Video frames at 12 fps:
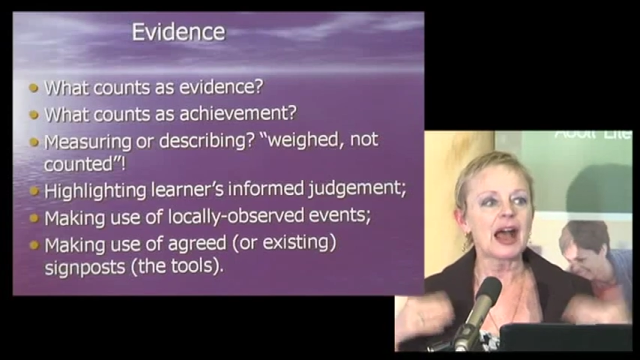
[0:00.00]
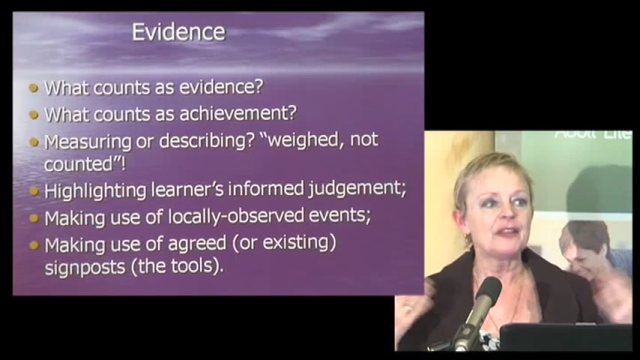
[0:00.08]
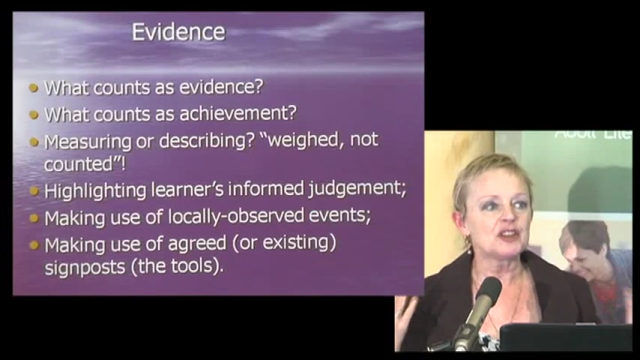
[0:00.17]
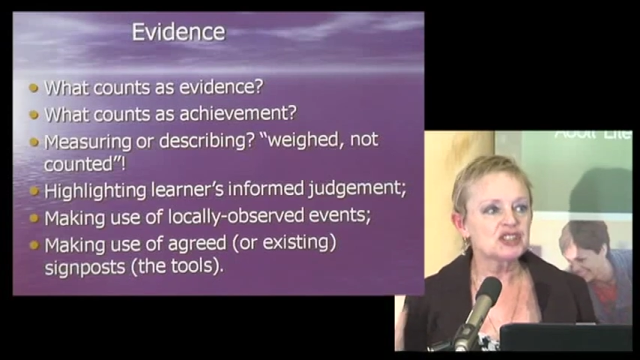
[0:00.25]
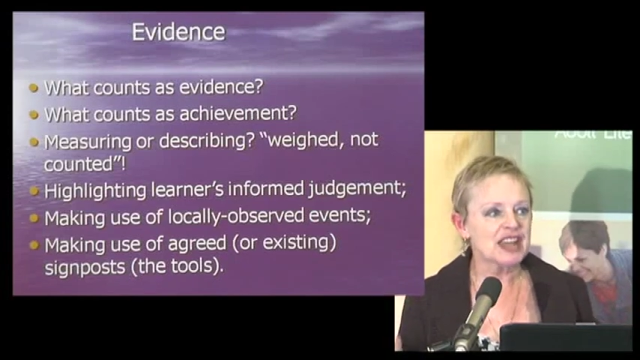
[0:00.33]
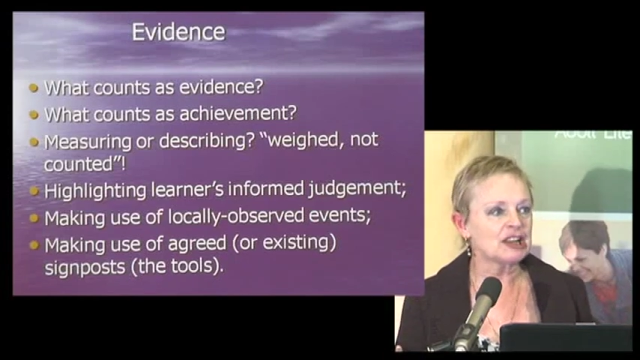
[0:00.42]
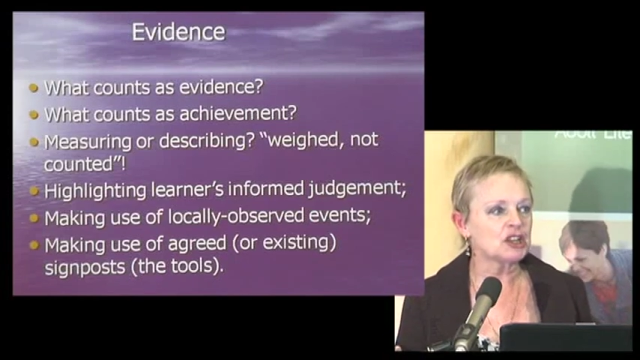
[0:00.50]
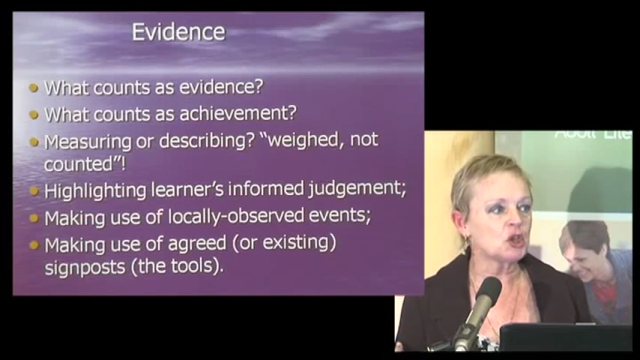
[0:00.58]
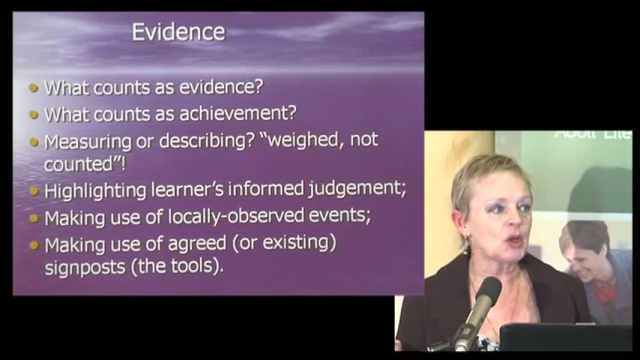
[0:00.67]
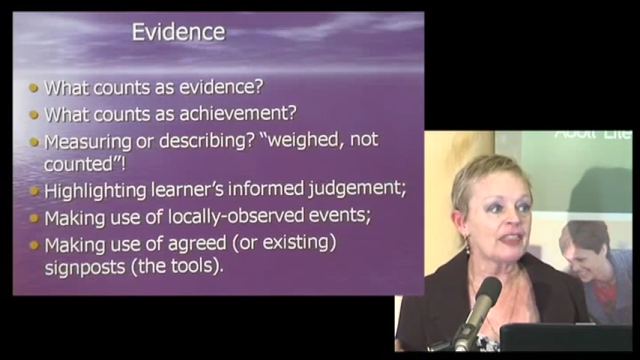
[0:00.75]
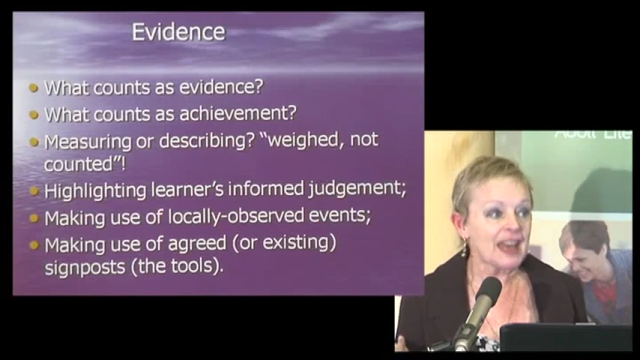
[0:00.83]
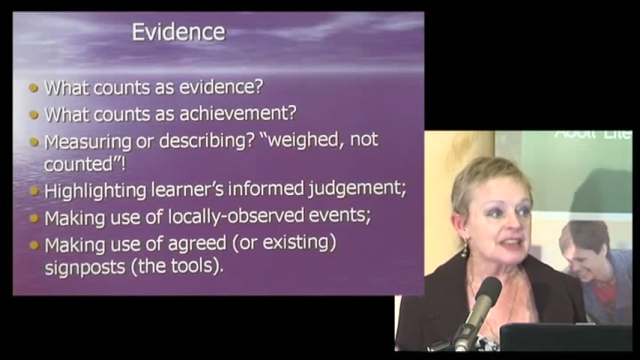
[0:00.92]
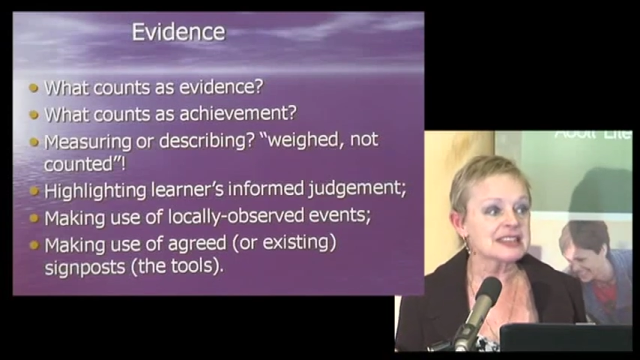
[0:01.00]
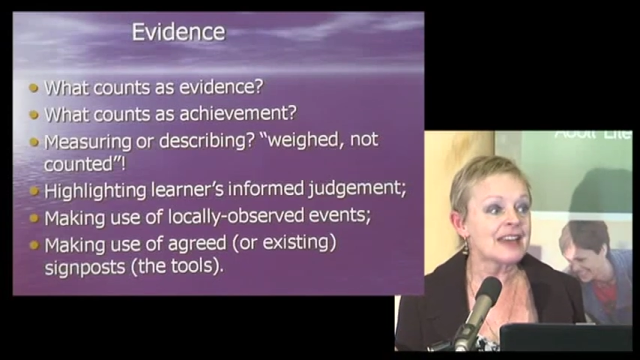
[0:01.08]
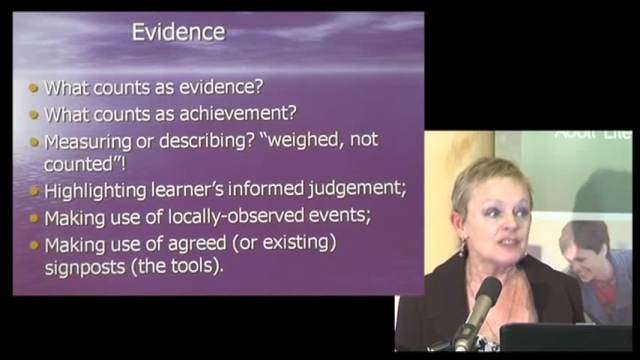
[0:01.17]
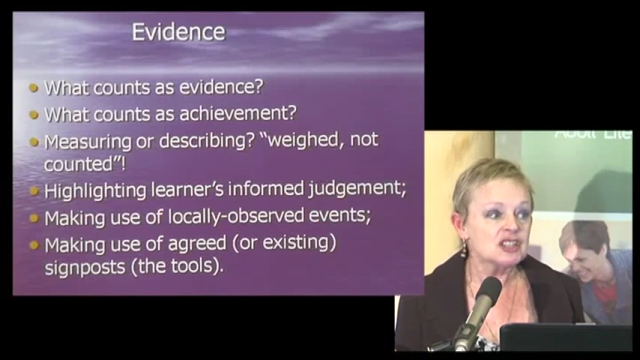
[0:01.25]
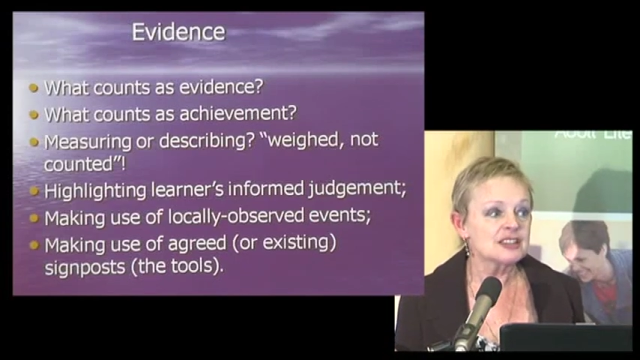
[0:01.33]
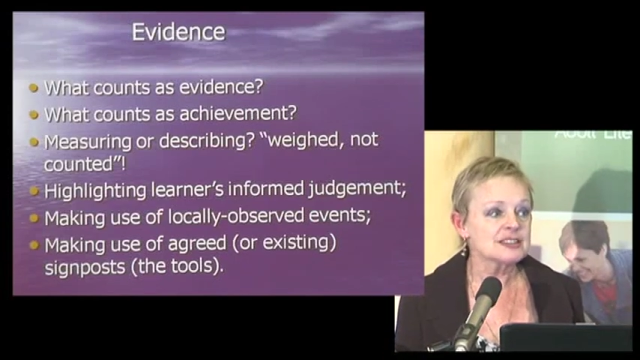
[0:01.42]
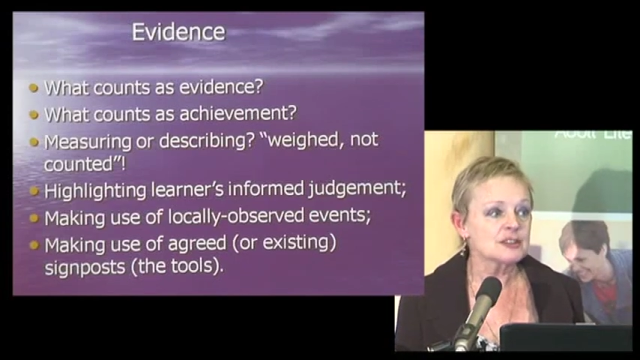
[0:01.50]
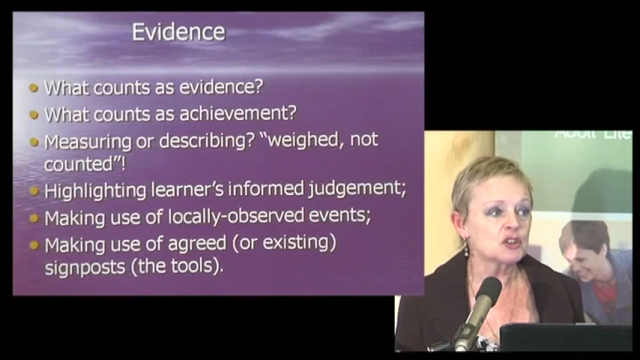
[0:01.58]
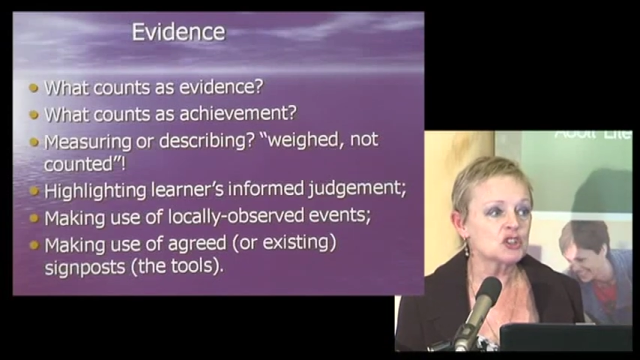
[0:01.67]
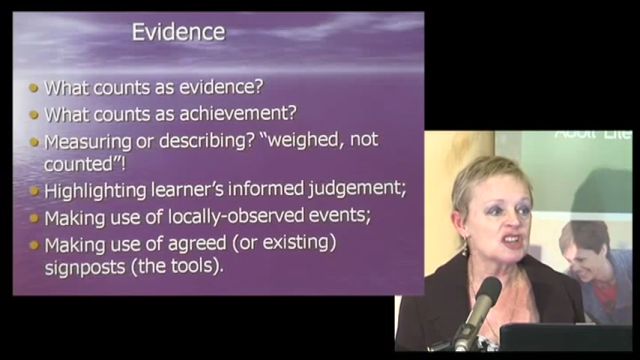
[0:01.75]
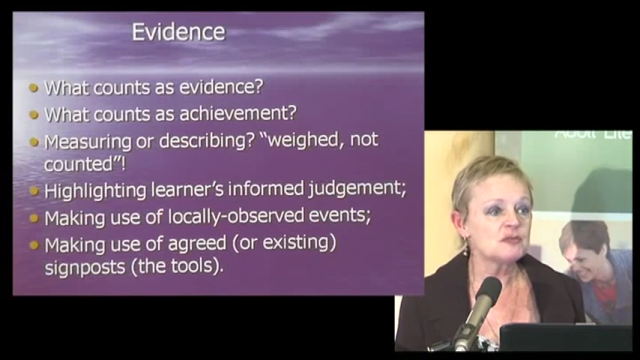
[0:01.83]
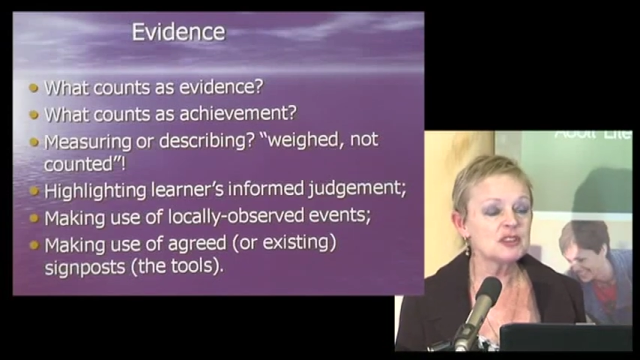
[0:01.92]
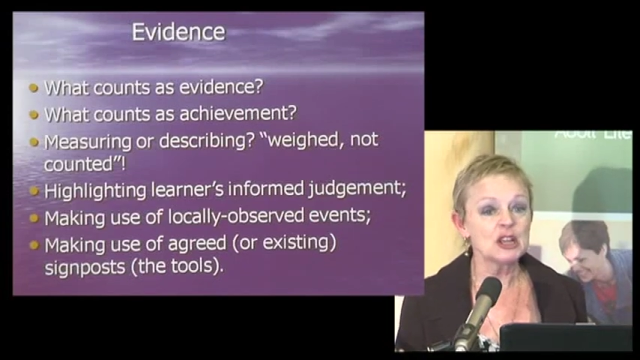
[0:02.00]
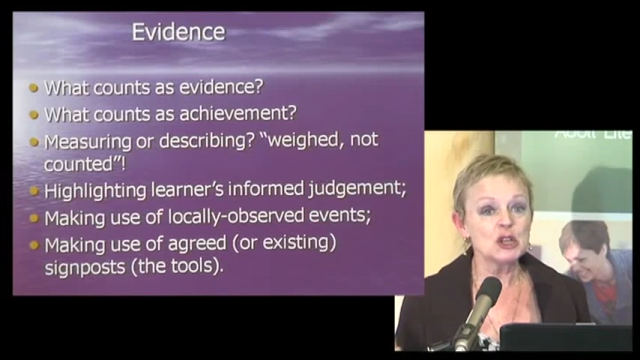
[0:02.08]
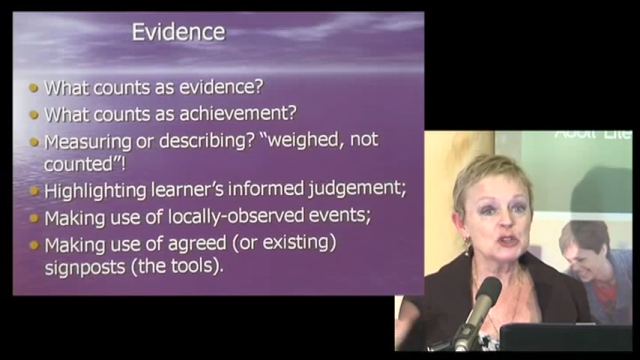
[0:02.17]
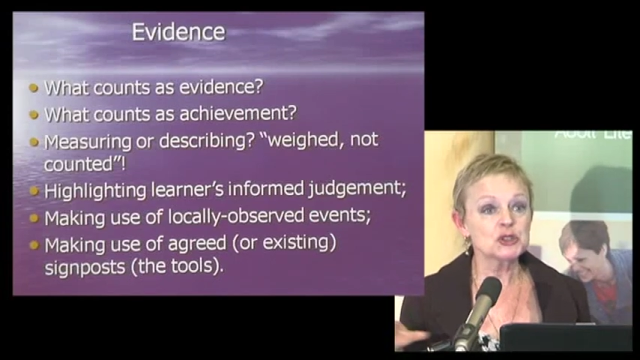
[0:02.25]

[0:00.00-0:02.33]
and they're telling you, and that's evidence of achievement.